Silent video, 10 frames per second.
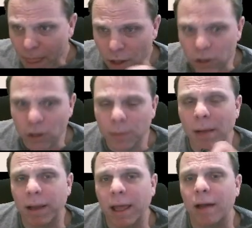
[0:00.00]
you'll be
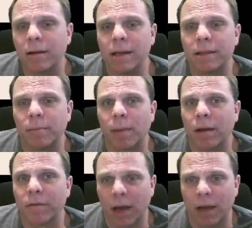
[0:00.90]
able to calculate the
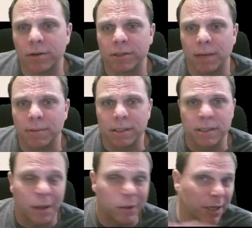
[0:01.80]
amount of the other
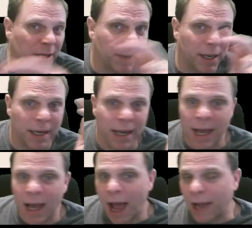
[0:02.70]
substance. Now, this could be,
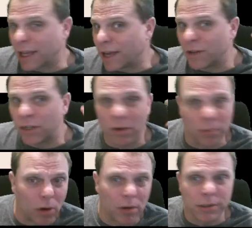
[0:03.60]
I could give it to you
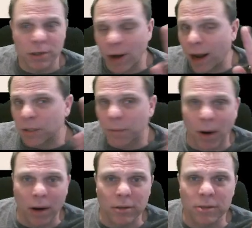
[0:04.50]
in moles or grams or
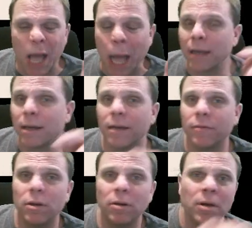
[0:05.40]
particles. I could
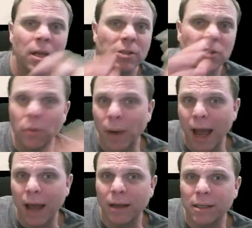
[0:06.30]
give you 2
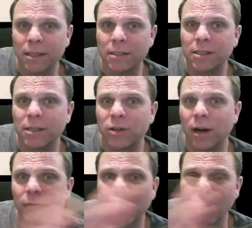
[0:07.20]
reactants to try
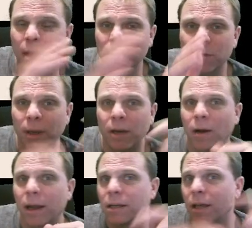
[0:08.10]
to figure out between,
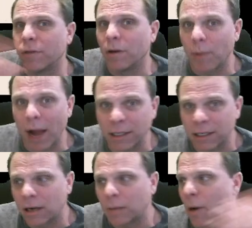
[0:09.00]
or I could give you a
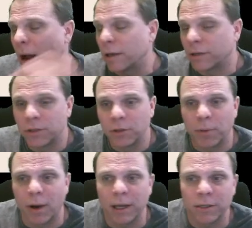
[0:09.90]
reactant and a product or 2
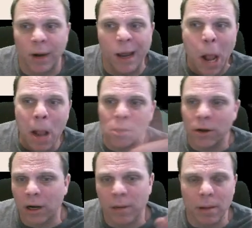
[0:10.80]
products, right?
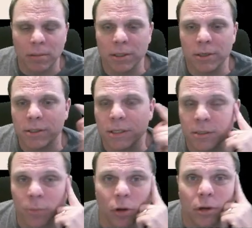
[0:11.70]
You're going to be able to use
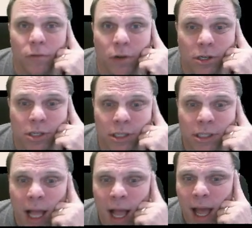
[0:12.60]
these mole
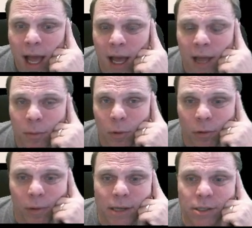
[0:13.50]
conversions and the
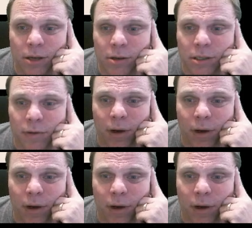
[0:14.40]
mole ratios to